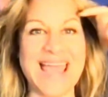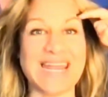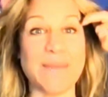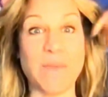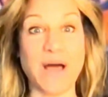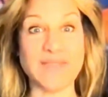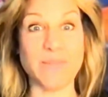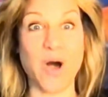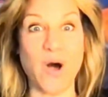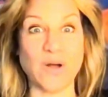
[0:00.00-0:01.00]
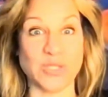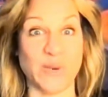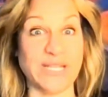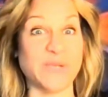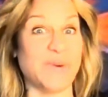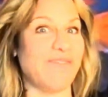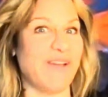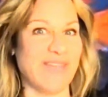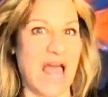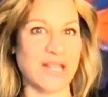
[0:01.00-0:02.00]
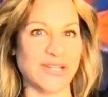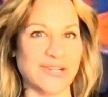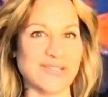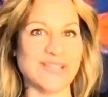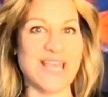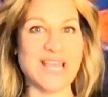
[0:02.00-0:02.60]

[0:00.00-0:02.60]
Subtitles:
And I bought them all 2025 calendars.